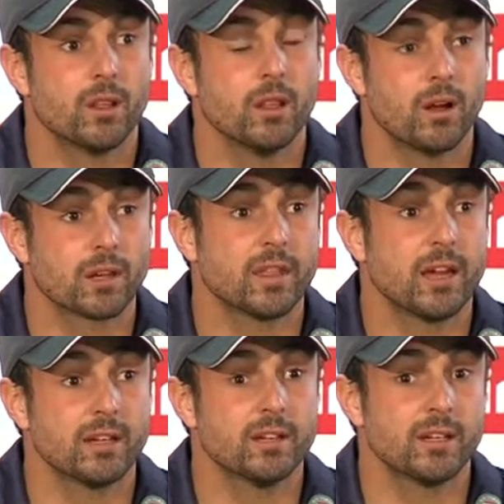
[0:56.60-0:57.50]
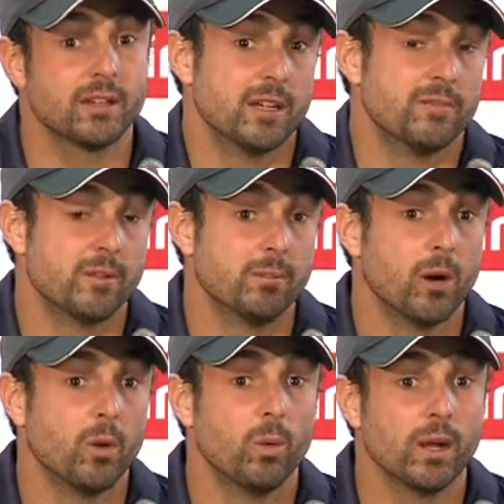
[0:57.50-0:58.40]
like that. If you
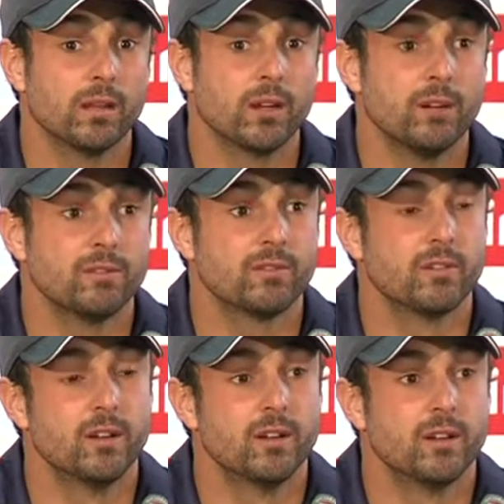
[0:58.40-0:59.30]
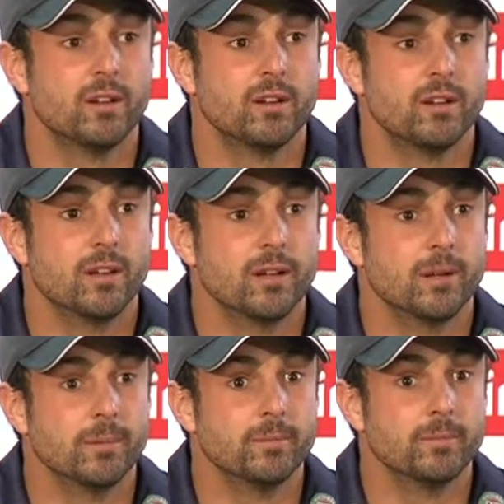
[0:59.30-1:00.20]
bowl well enough,
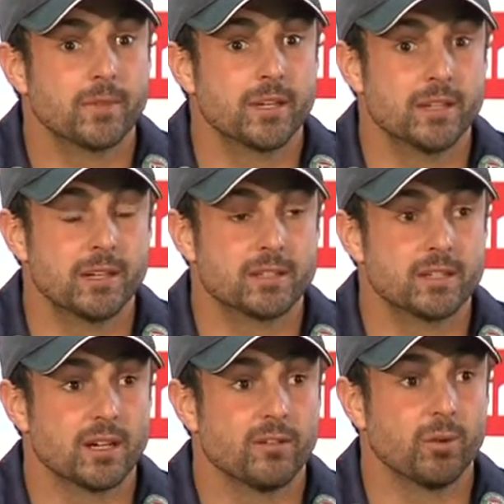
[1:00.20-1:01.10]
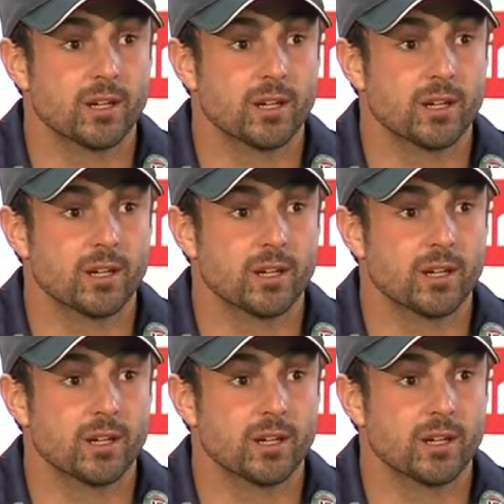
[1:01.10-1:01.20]
it's a tough